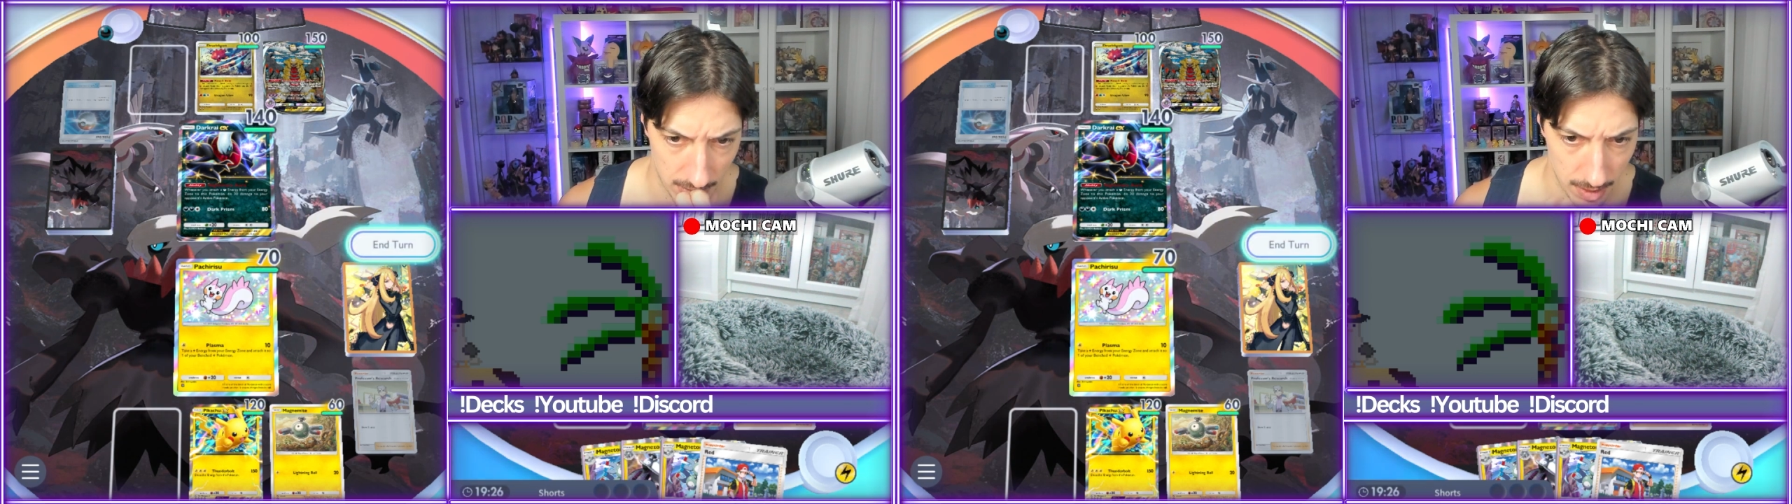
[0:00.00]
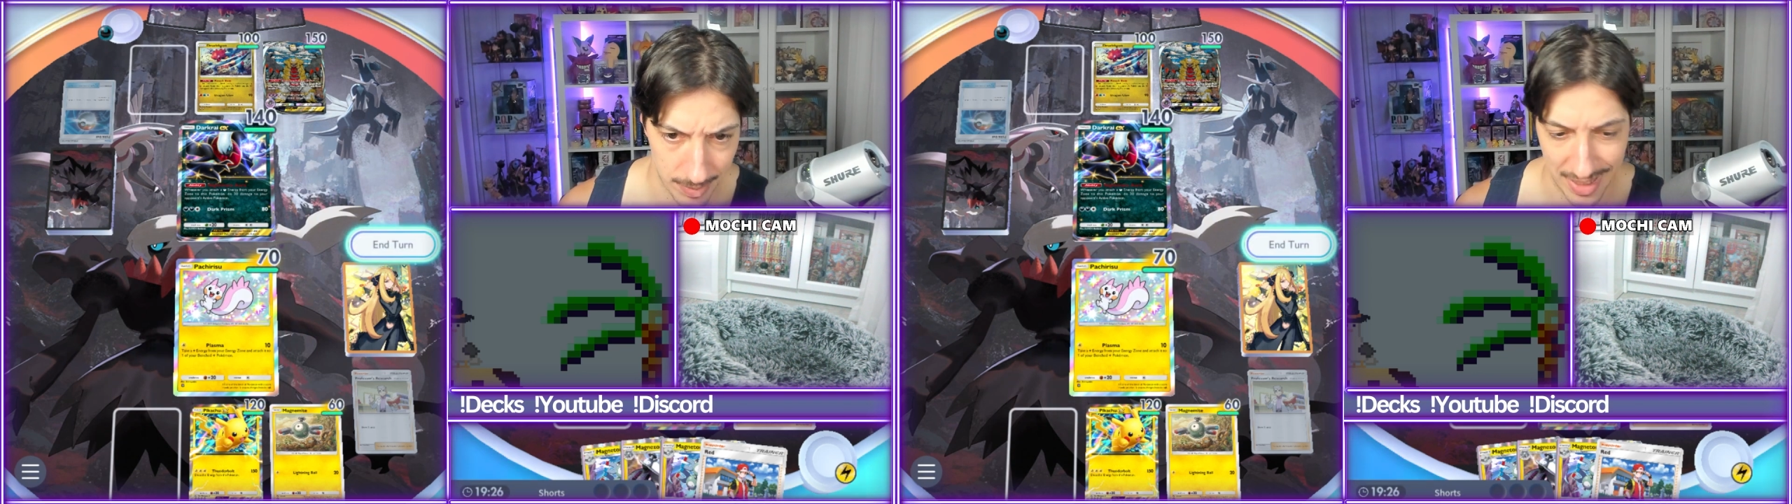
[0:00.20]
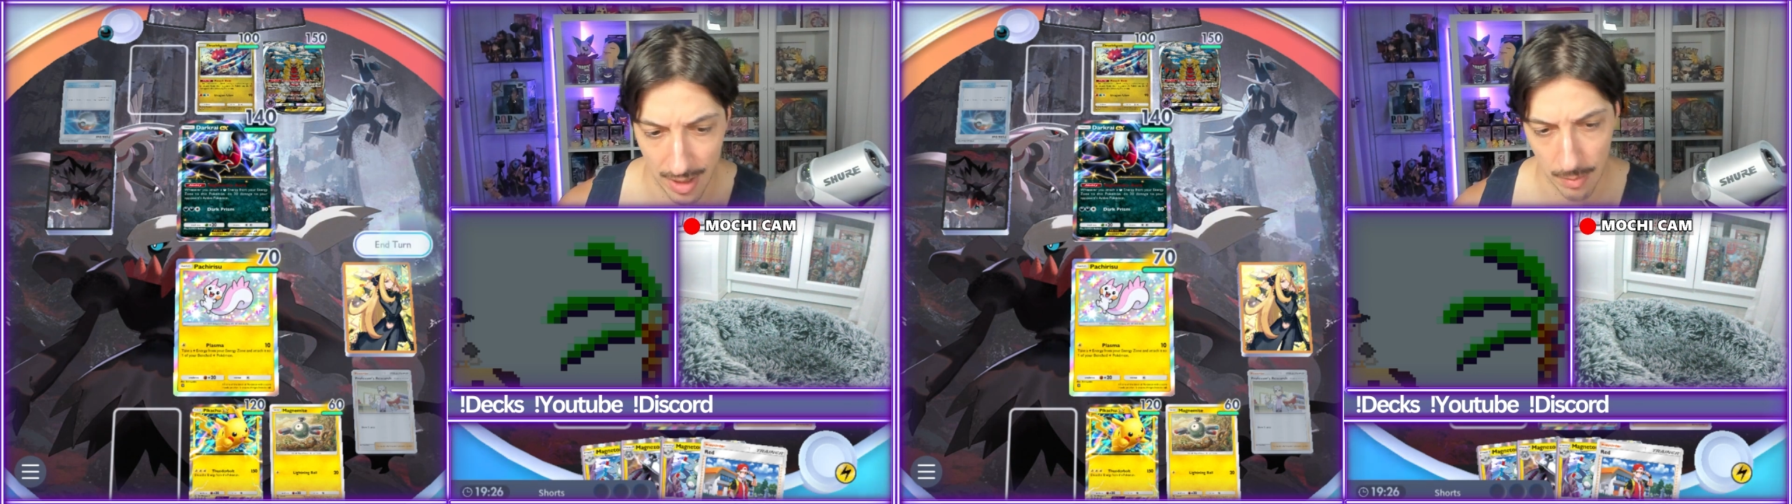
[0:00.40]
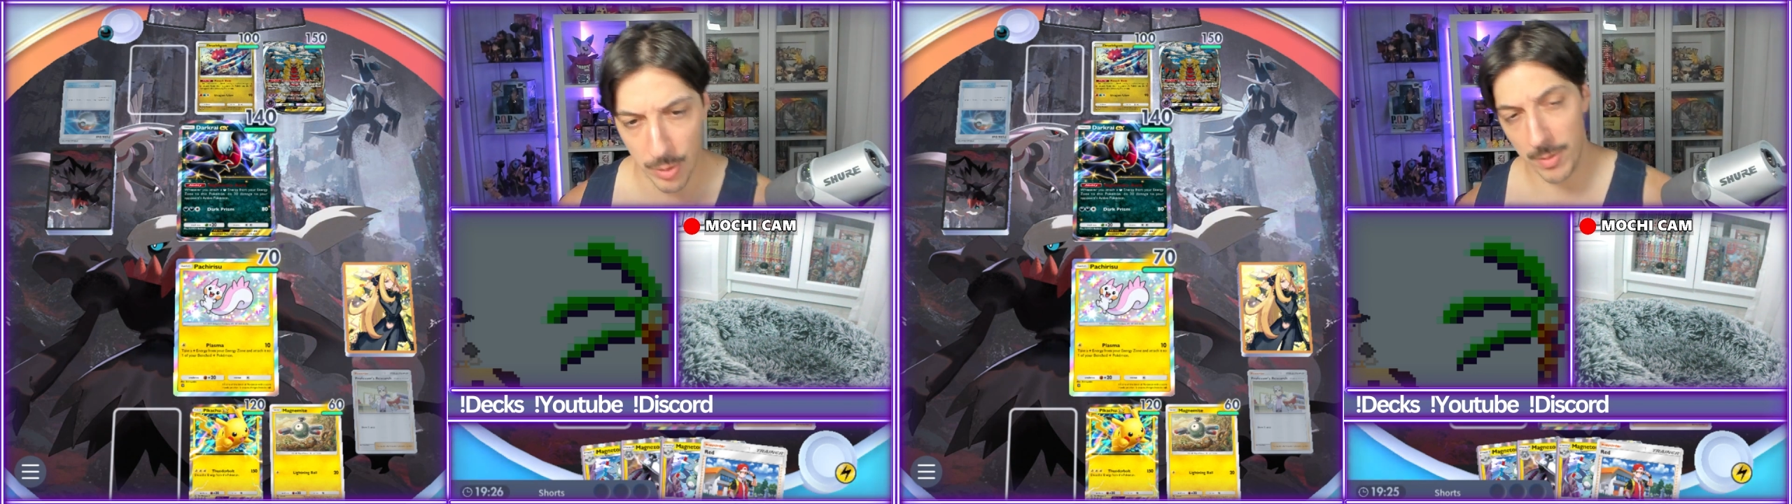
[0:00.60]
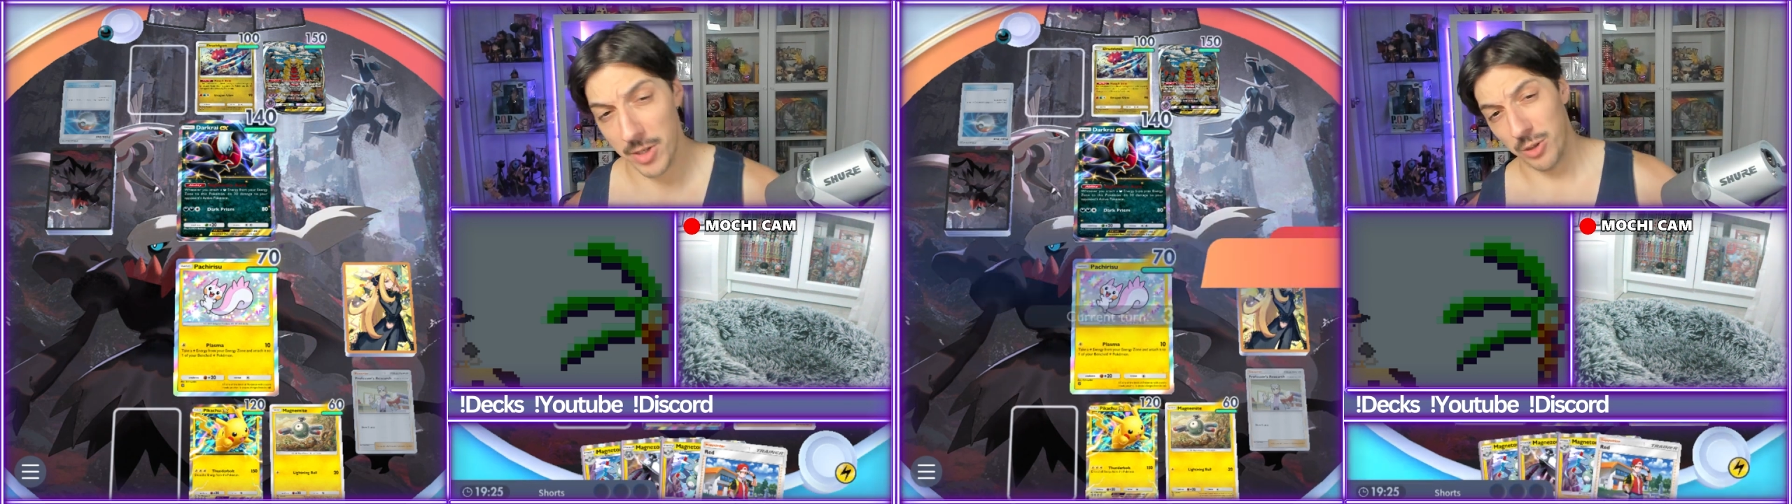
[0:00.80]
But yeah,
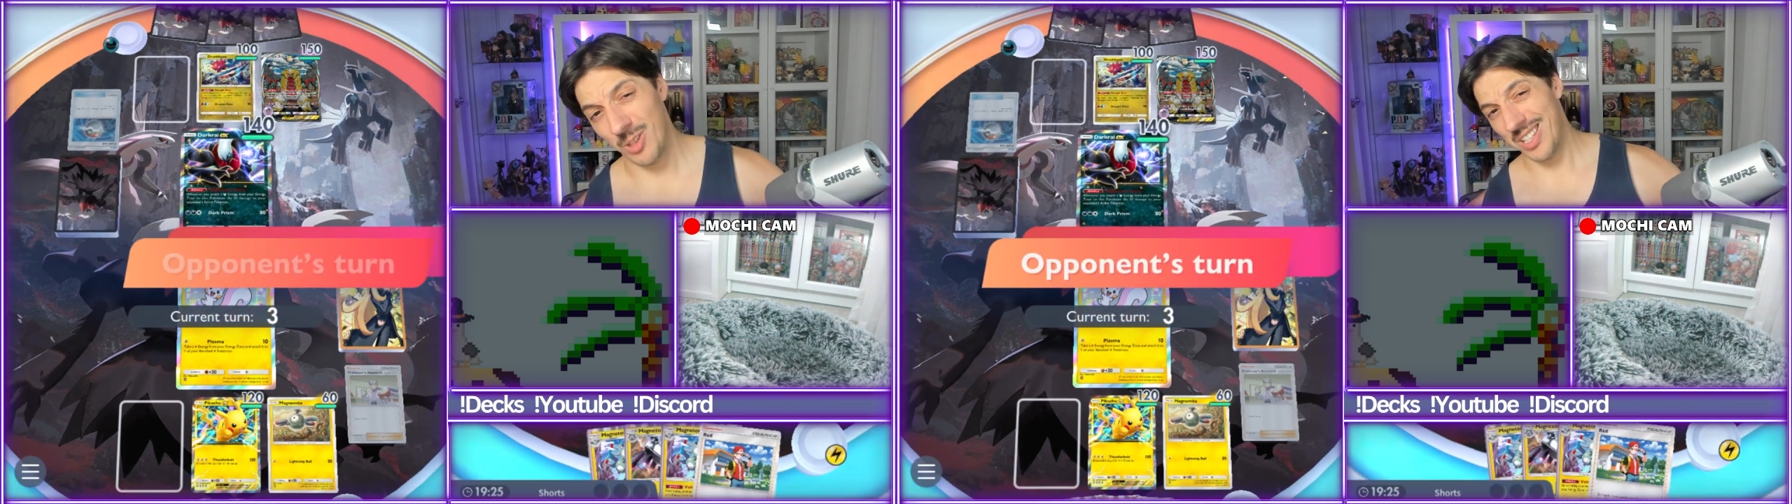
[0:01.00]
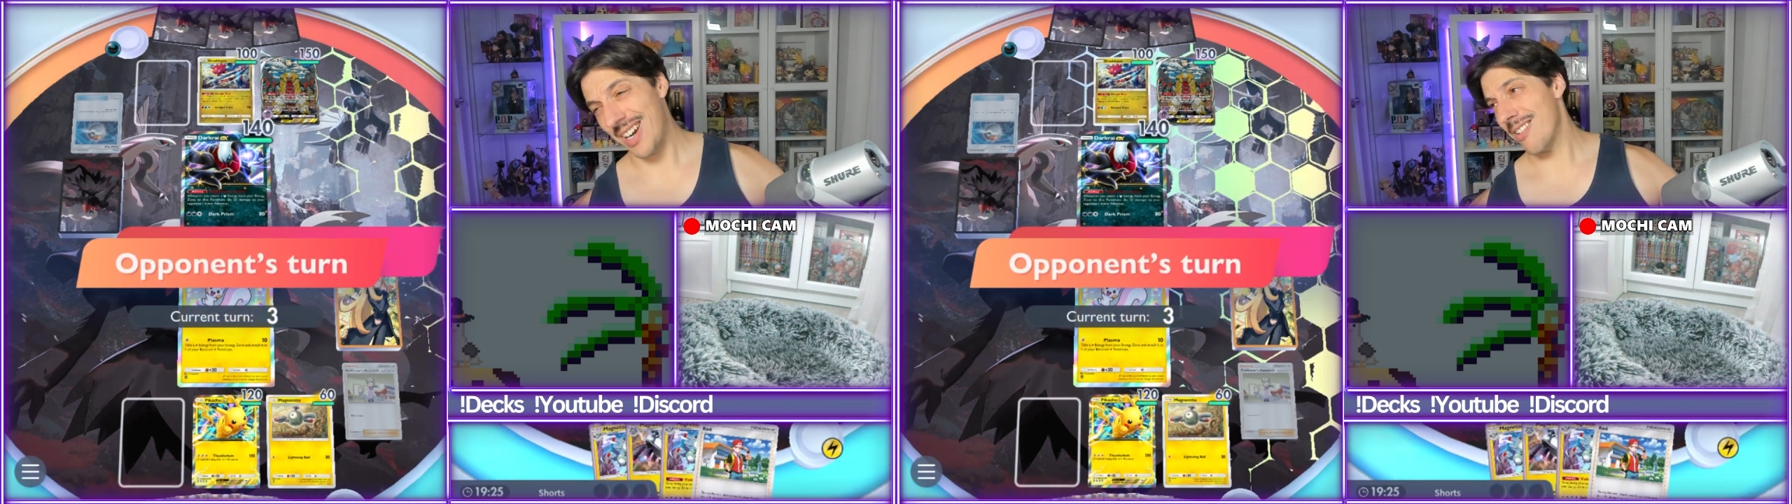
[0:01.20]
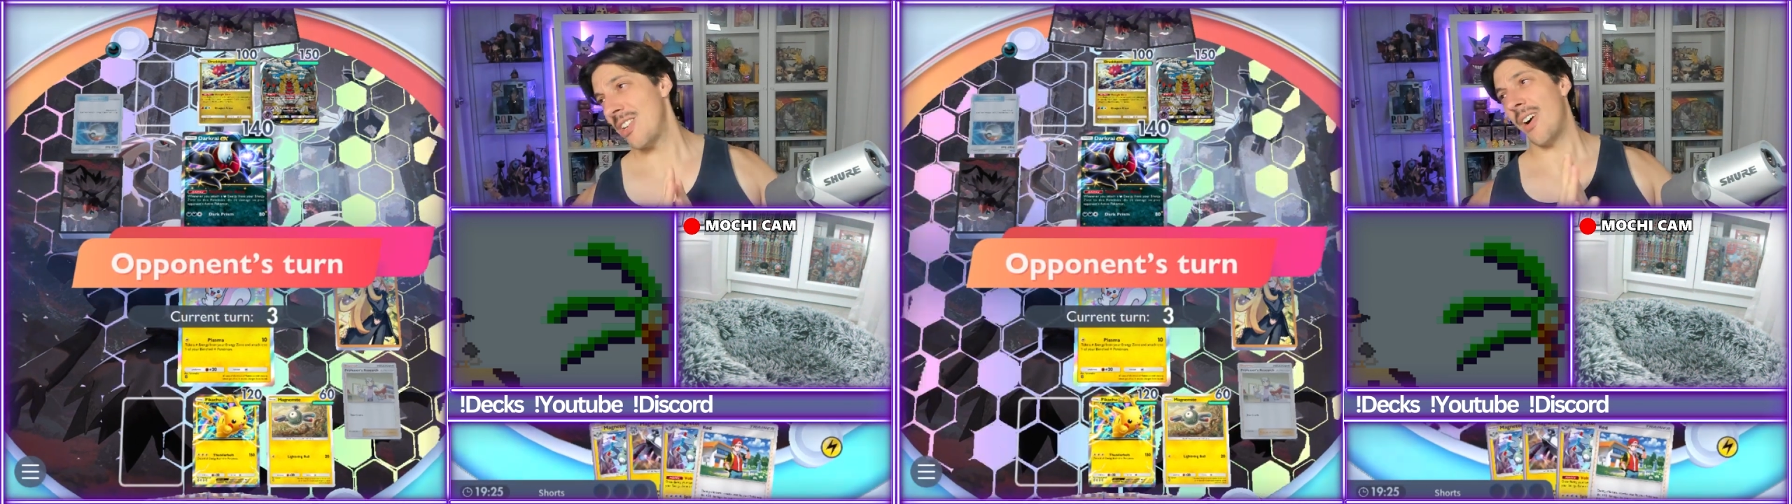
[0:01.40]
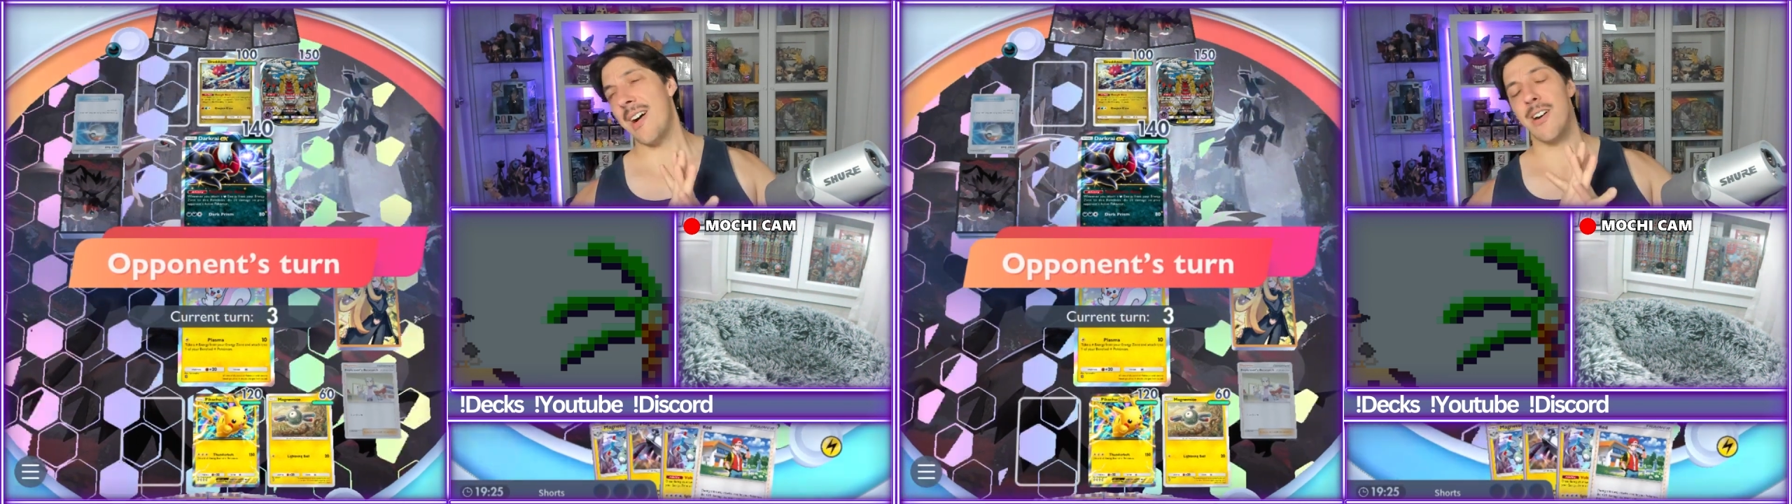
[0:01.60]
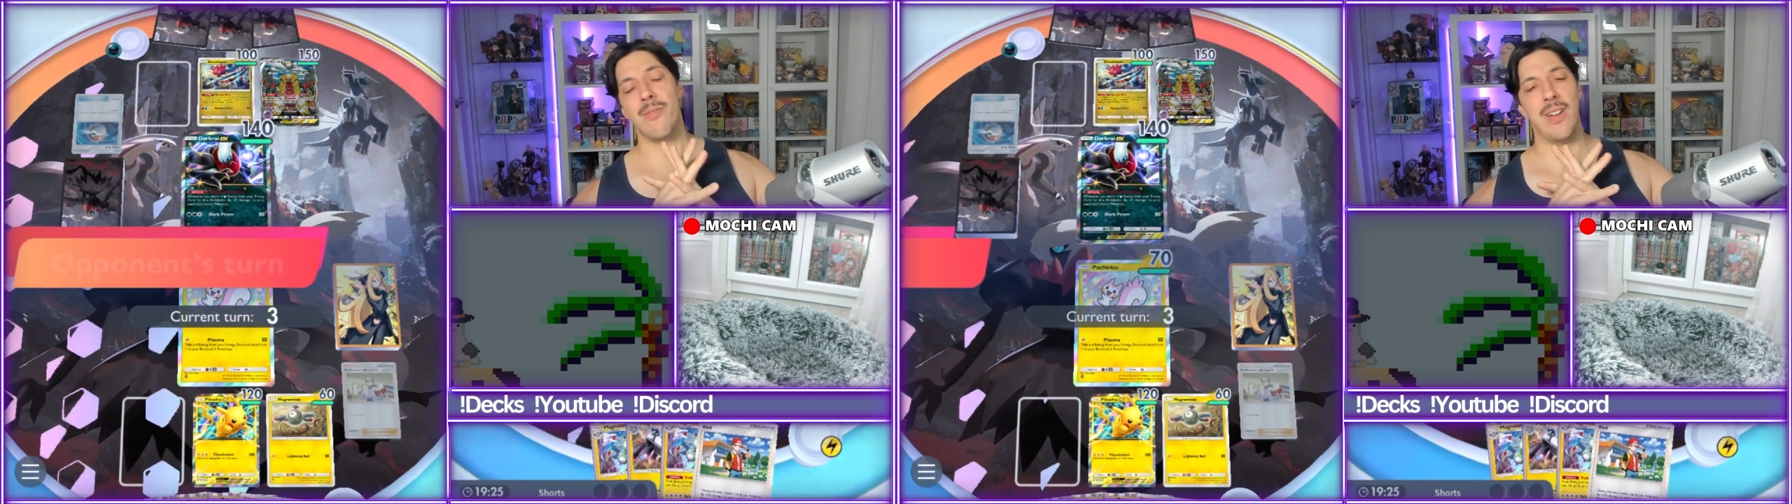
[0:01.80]
pretty much lost our
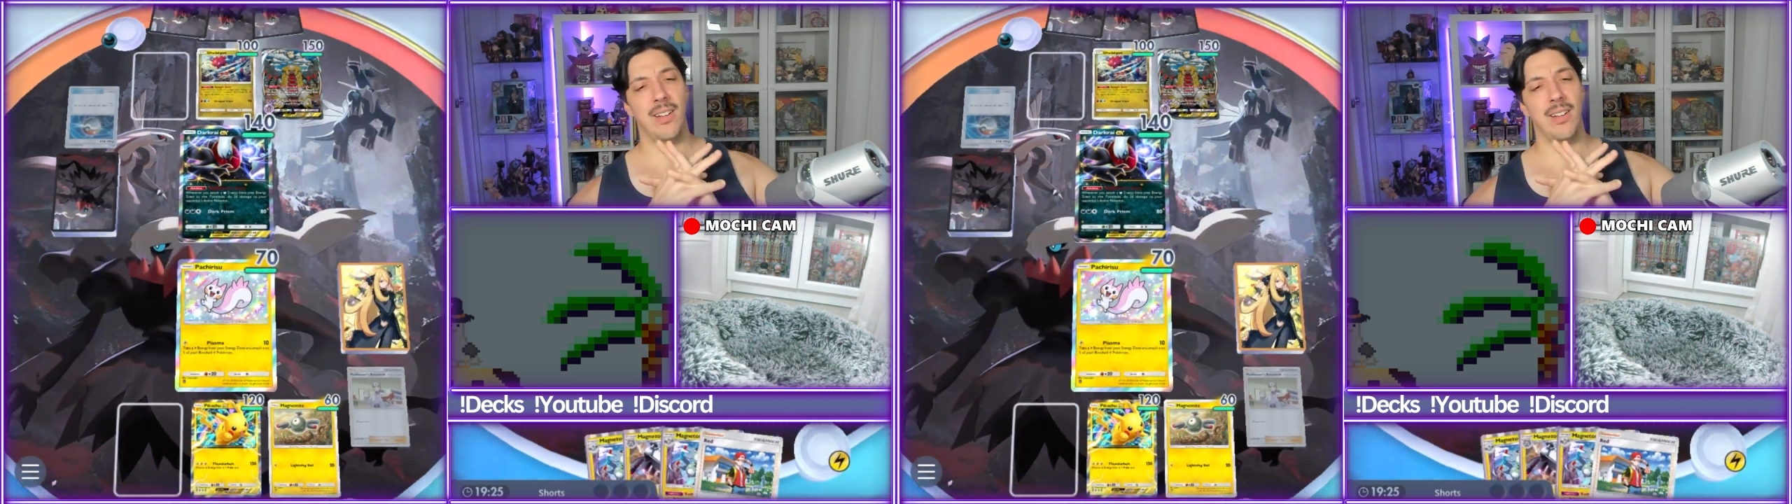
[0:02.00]
entire